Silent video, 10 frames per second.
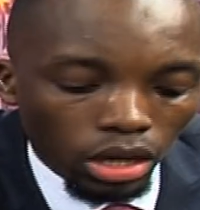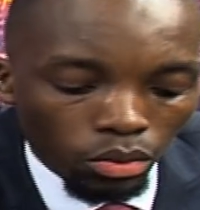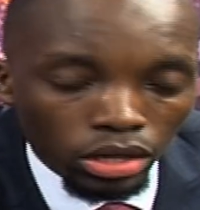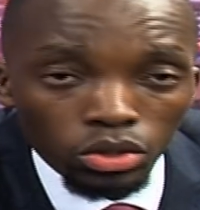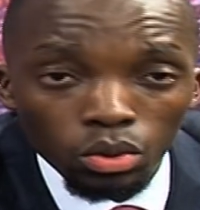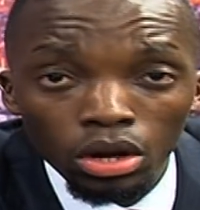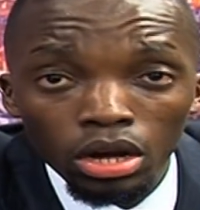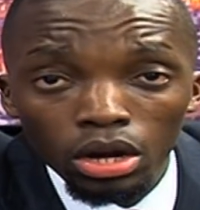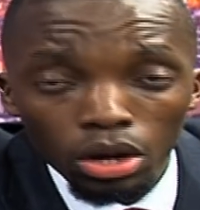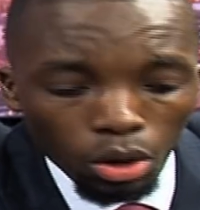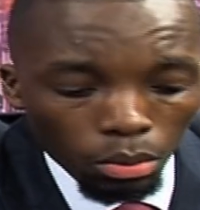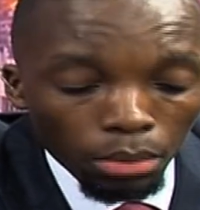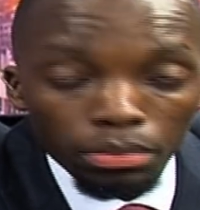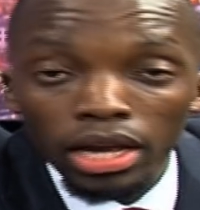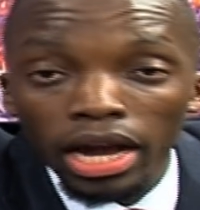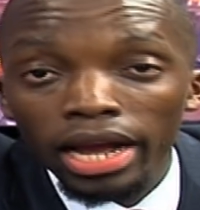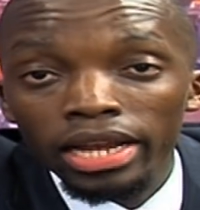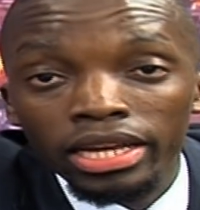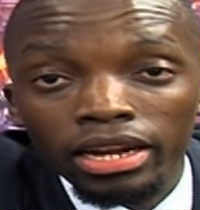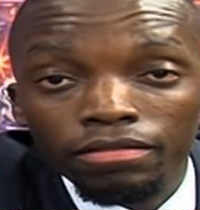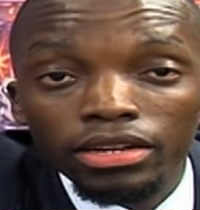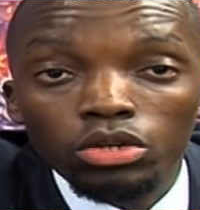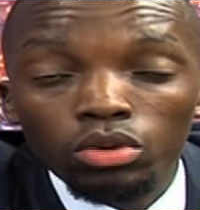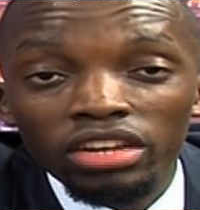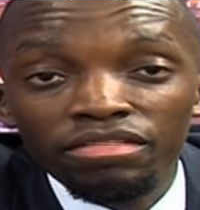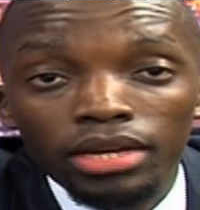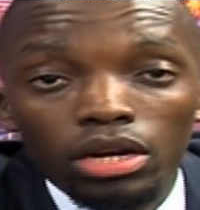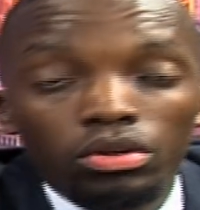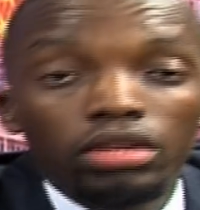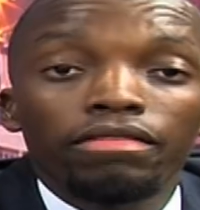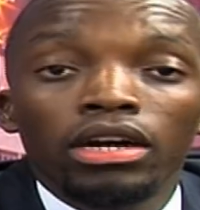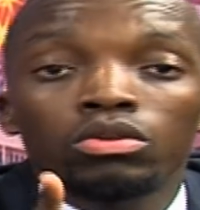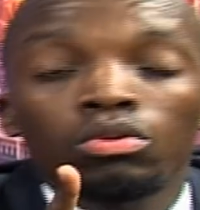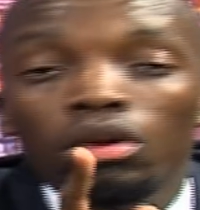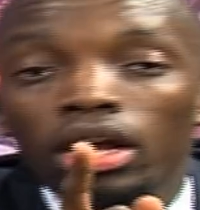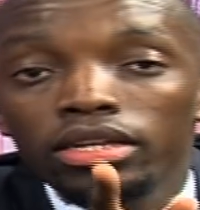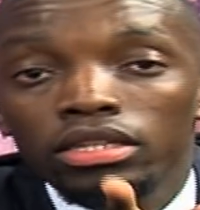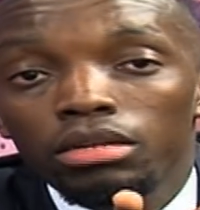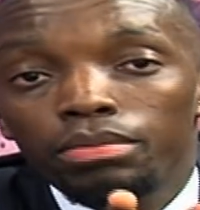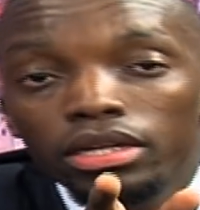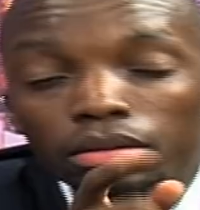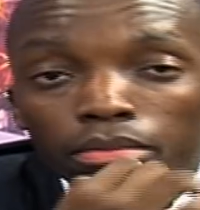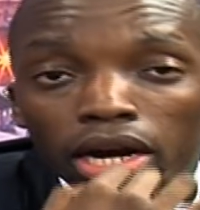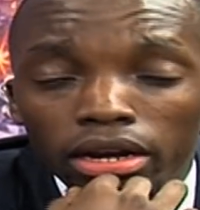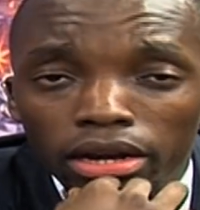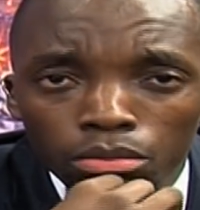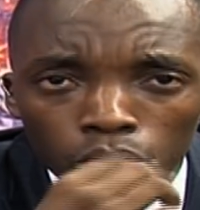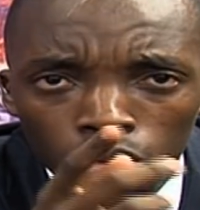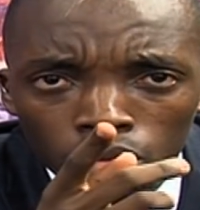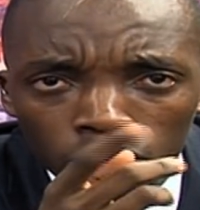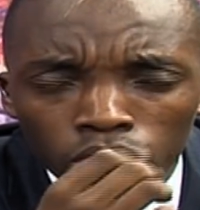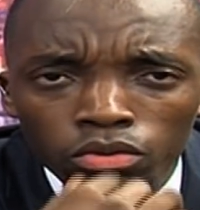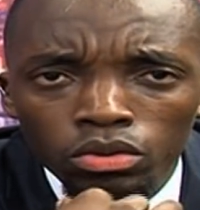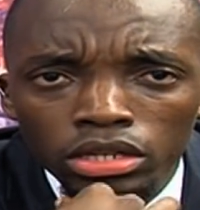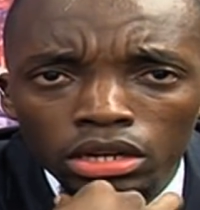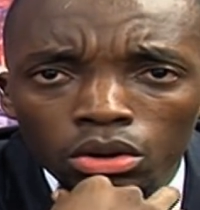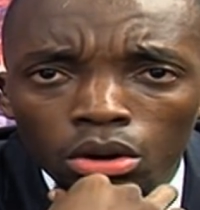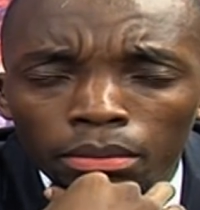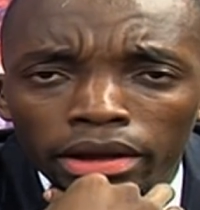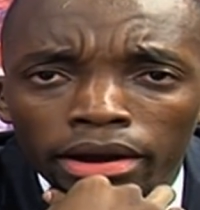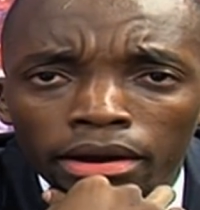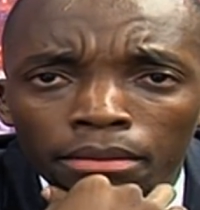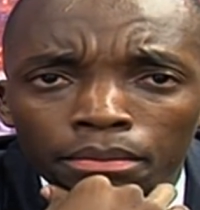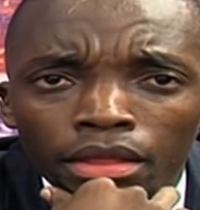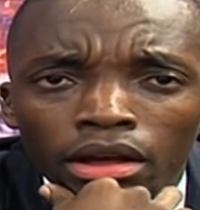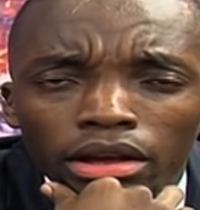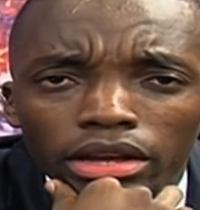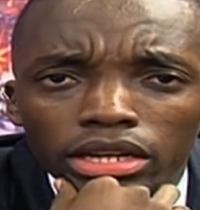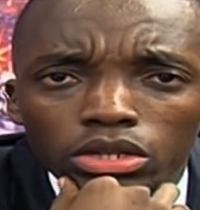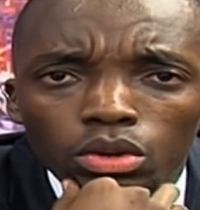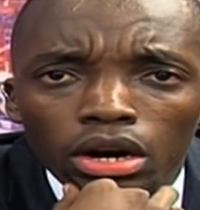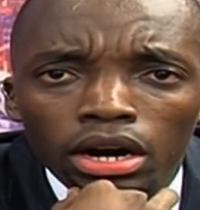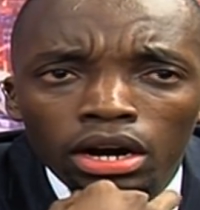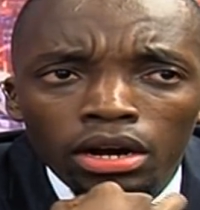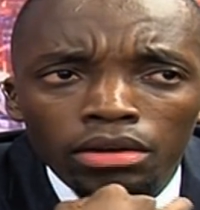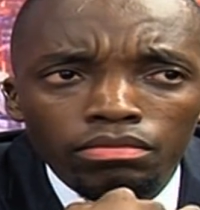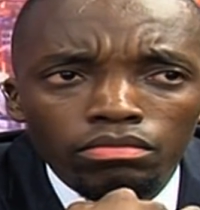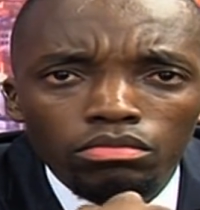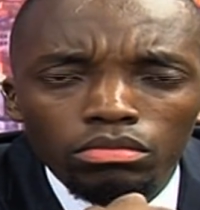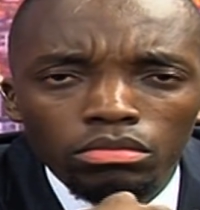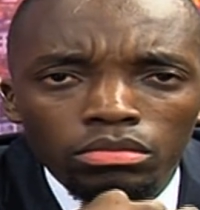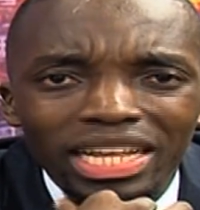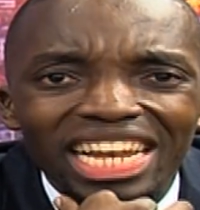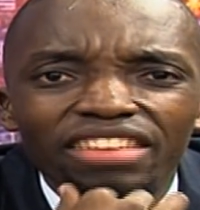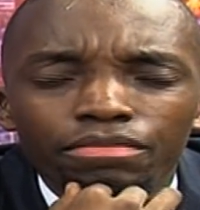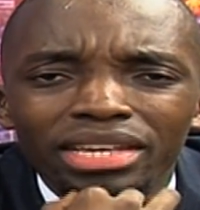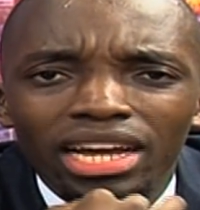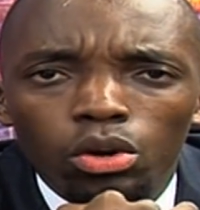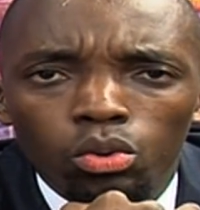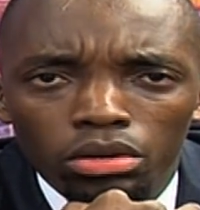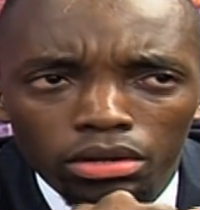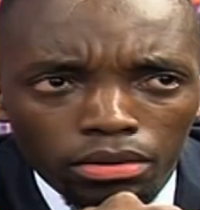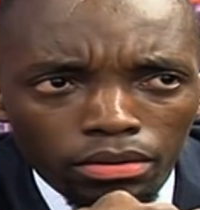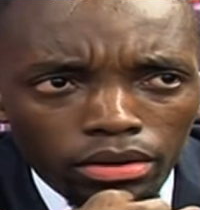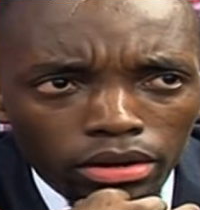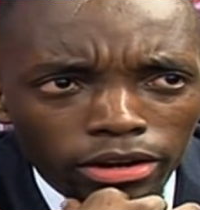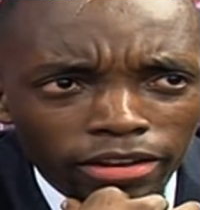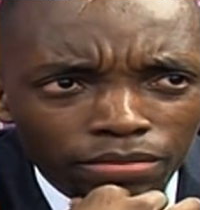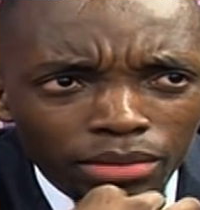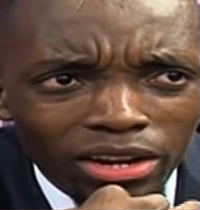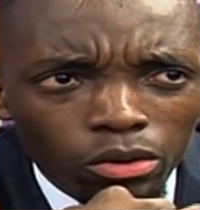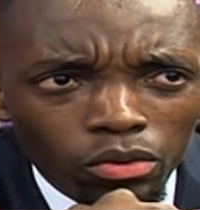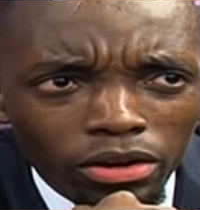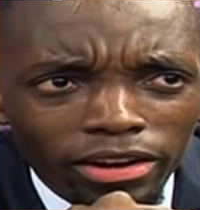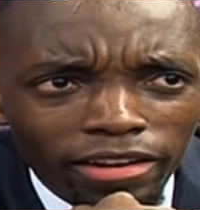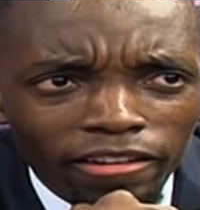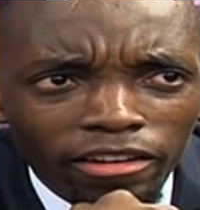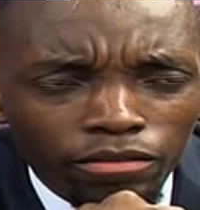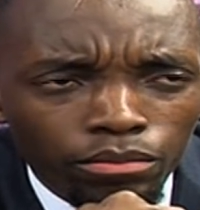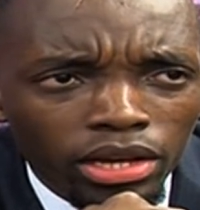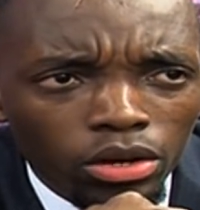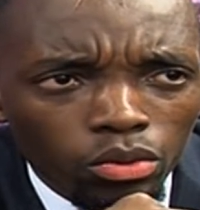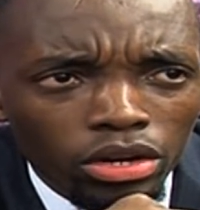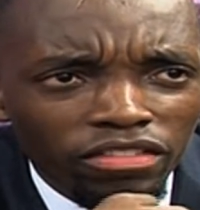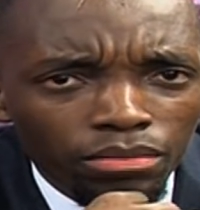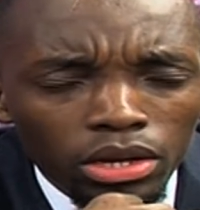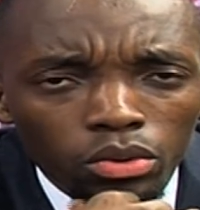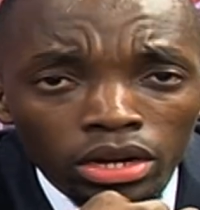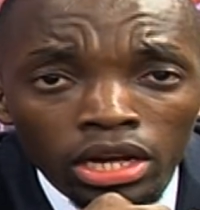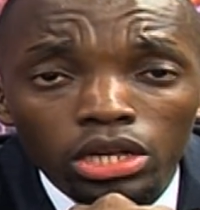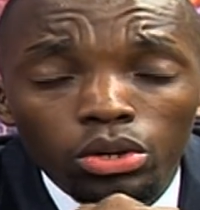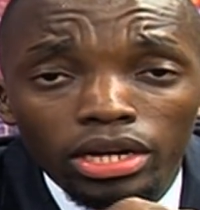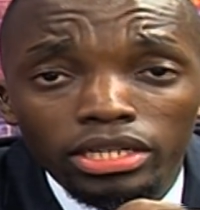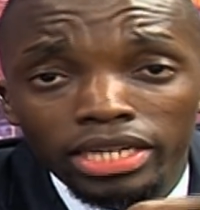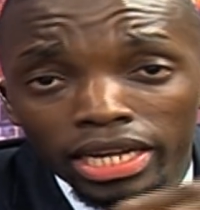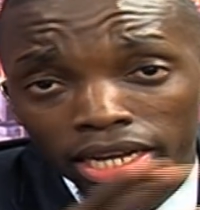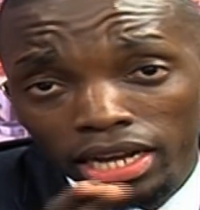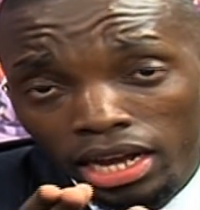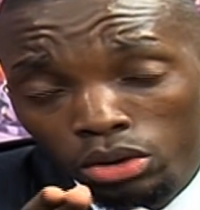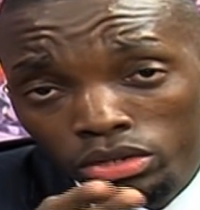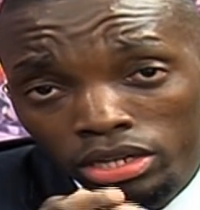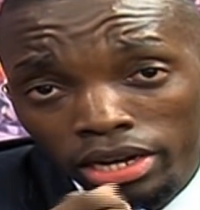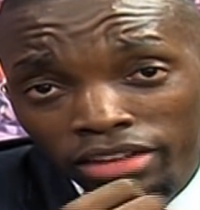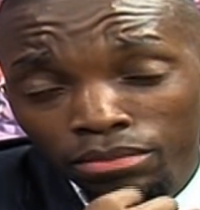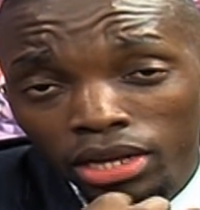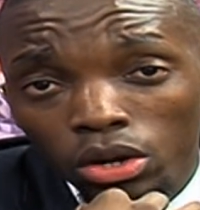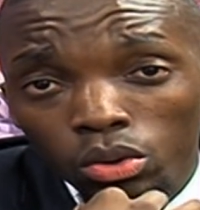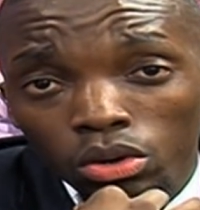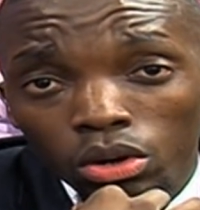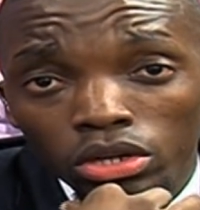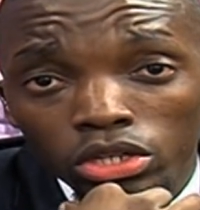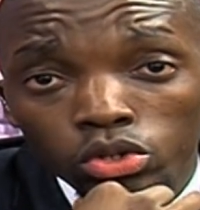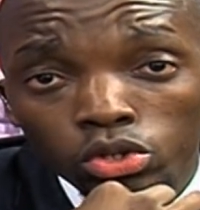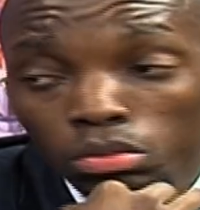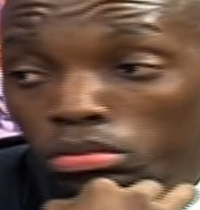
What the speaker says: kwa hiyo. Ngoma mpya ya Khaligraph inaitwa Leave Me Alone. In fact tuko na ka snippet. Mark, ebu tuvurutie ngoma ya inaitwa Leave Me Alone. Leave Me Alone. Leave Me Alone. Leave Me Alone. You can check out Leave Me Alone on YouTube.